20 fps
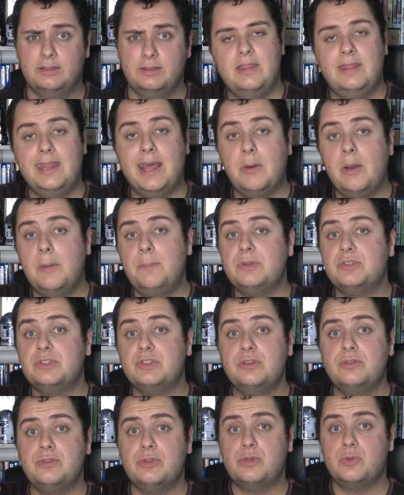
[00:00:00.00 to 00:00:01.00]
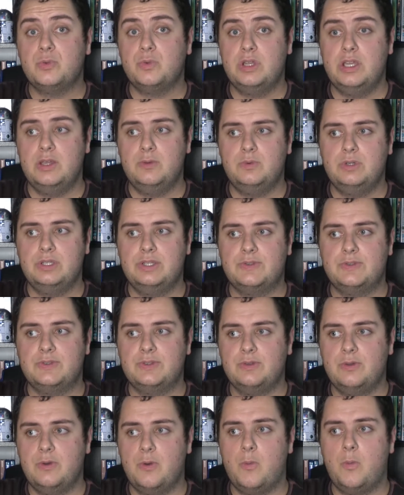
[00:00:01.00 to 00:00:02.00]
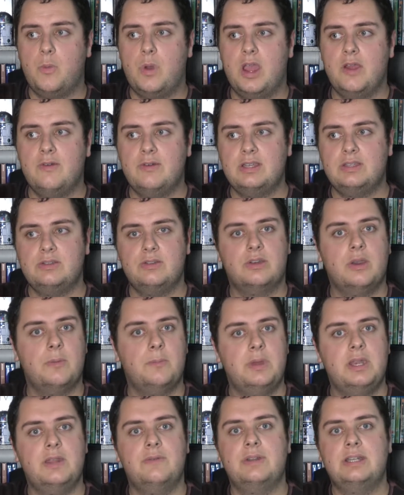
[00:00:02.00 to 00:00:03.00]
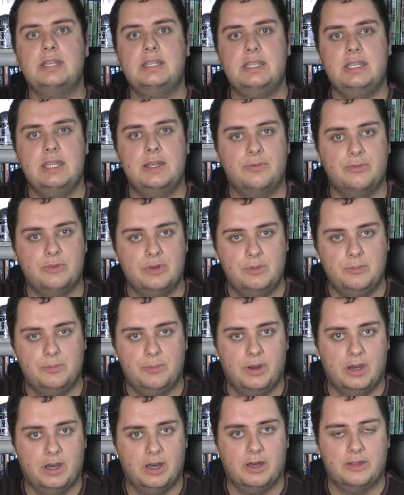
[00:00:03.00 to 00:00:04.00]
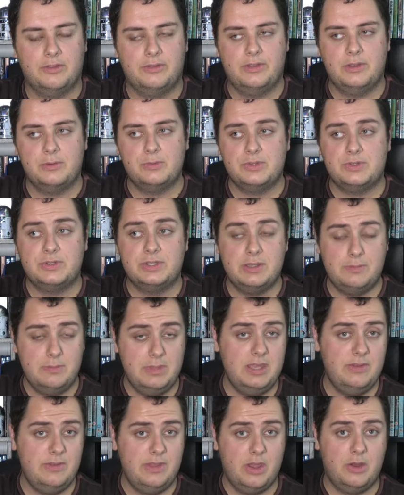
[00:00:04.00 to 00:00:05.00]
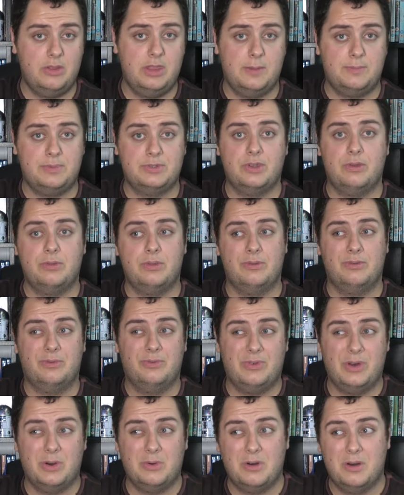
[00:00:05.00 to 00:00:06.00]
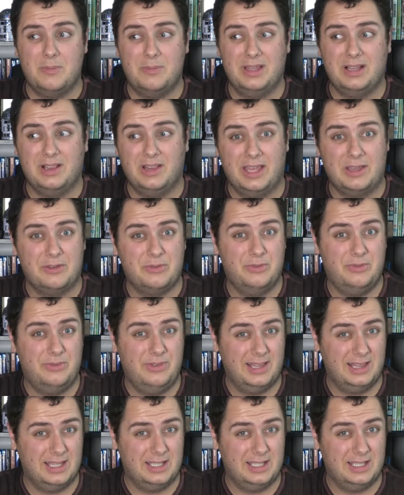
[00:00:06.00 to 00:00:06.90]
Now, episode 3 was where it took a bit of a different path. It was, to me, the only episode that felt a bit like filler.